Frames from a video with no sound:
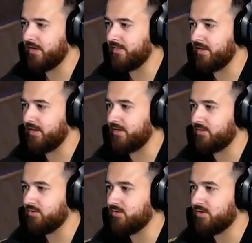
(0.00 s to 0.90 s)
and then
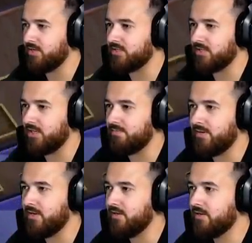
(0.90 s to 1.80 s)
you're already
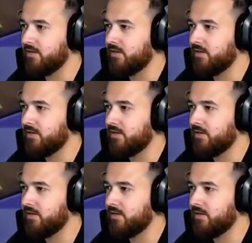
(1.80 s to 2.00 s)
sleeping.